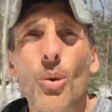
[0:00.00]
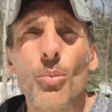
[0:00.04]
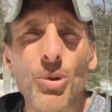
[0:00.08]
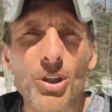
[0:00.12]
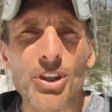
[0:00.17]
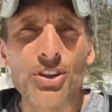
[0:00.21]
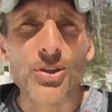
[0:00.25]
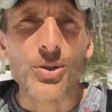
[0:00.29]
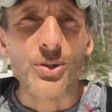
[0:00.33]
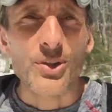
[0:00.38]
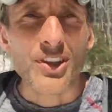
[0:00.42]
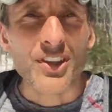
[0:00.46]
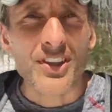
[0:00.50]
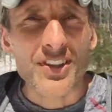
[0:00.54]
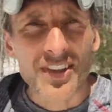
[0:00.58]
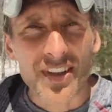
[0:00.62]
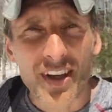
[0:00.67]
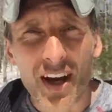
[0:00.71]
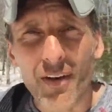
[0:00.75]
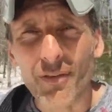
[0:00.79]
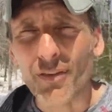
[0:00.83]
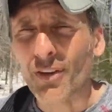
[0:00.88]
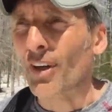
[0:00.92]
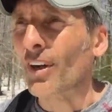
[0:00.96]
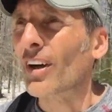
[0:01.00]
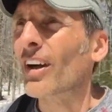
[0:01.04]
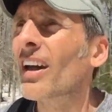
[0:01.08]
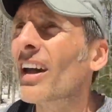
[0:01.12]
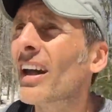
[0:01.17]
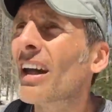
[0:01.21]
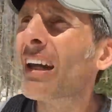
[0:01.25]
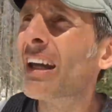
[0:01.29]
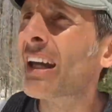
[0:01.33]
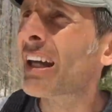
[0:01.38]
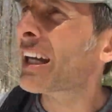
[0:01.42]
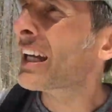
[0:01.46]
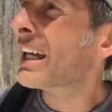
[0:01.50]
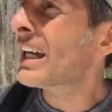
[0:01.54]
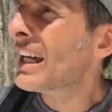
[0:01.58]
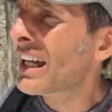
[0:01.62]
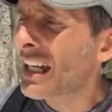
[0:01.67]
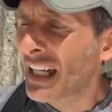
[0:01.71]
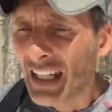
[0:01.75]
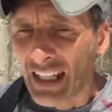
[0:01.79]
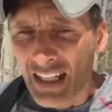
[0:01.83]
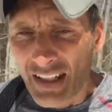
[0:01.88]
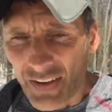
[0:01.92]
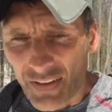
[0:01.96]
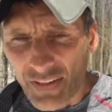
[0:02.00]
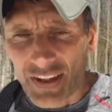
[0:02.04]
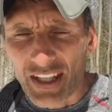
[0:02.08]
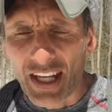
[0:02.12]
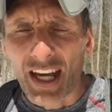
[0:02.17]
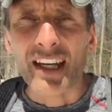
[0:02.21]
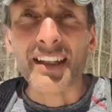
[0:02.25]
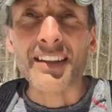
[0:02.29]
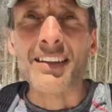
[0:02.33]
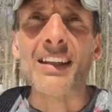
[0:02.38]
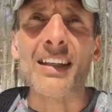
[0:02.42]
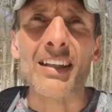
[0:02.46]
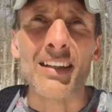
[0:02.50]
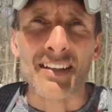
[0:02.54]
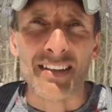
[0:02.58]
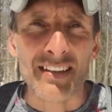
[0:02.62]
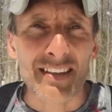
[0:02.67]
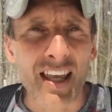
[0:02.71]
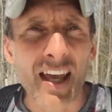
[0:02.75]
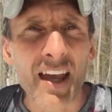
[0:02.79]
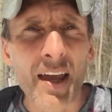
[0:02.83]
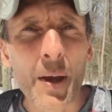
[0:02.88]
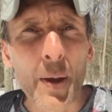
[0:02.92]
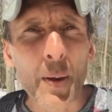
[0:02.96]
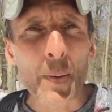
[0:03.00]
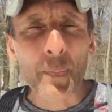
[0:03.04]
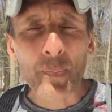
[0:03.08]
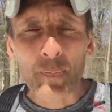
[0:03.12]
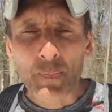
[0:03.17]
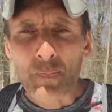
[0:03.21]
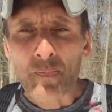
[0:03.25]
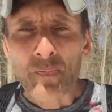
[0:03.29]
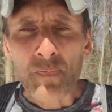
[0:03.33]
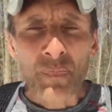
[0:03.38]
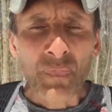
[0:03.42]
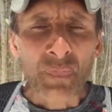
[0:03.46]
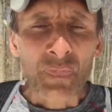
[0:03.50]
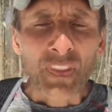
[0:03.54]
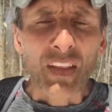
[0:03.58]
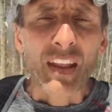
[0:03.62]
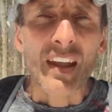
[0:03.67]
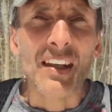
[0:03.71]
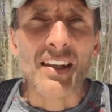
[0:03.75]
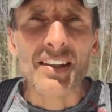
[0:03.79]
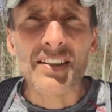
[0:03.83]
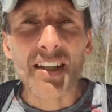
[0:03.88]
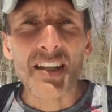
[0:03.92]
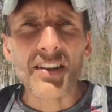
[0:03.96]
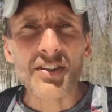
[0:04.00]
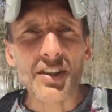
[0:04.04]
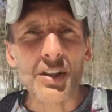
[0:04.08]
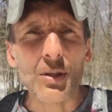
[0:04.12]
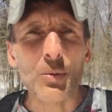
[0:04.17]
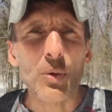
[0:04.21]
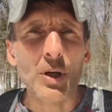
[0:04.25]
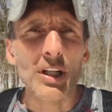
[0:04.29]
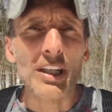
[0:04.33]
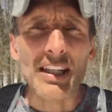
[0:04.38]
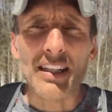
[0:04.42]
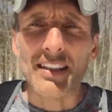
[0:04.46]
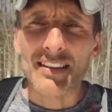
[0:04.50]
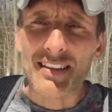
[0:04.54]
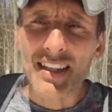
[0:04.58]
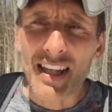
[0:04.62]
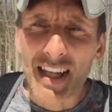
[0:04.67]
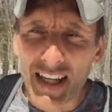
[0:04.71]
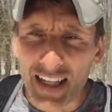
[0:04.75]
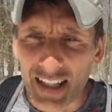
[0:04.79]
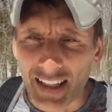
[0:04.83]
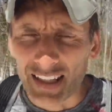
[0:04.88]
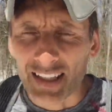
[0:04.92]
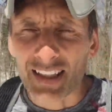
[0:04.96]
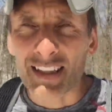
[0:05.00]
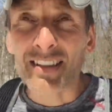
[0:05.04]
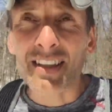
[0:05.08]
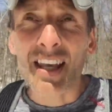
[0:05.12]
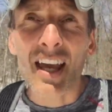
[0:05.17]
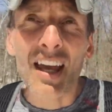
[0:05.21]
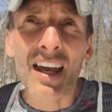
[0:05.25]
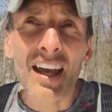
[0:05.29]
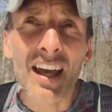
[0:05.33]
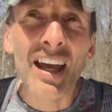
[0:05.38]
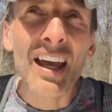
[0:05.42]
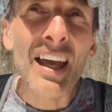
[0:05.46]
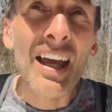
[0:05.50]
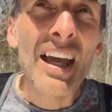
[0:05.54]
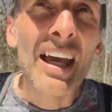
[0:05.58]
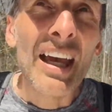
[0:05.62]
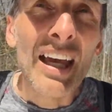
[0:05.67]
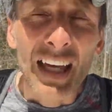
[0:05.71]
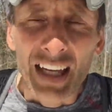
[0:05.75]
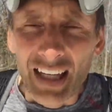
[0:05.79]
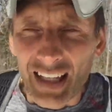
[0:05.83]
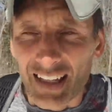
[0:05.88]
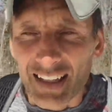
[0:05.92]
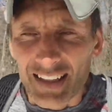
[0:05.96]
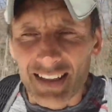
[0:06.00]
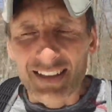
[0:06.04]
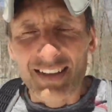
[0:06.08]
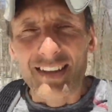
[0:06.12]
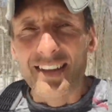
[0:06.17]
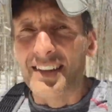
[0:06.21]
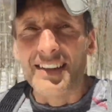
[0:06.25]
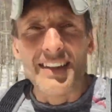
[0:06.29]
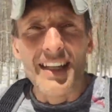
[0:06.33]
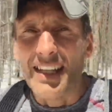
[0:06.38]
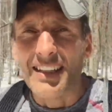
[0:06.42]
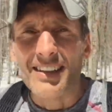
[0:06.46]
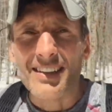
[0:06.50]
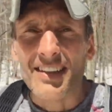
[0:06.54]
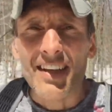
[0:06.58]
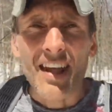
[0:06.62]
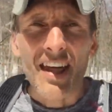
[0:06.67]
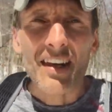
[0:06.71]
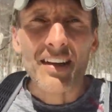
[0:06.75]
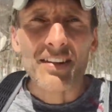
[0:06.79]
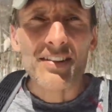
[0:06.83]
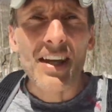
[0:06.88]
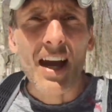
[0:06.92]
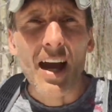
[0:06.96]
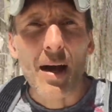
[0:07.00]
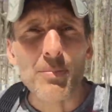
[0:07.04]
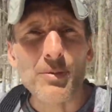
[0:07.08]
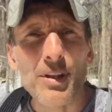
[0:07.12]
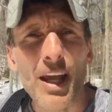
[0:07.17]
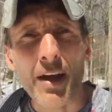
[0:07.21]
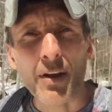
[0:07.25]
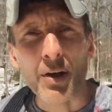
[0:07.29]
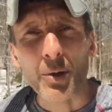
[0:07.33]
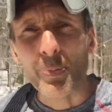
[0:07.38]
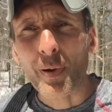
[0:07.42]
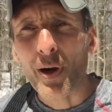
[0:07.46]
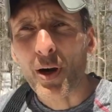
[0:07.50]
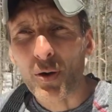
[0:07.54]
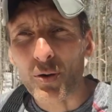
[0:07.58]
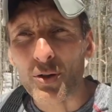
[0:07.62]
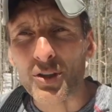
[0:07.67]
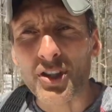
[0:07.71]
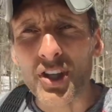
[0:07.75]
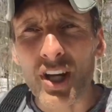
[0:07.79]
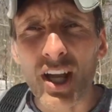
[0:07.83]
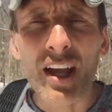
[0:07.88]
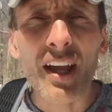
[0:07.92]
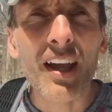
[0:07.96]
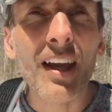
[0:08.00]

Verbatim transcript: but to discover the ideas. And essentially what he's saying is, it's not a top-down approach.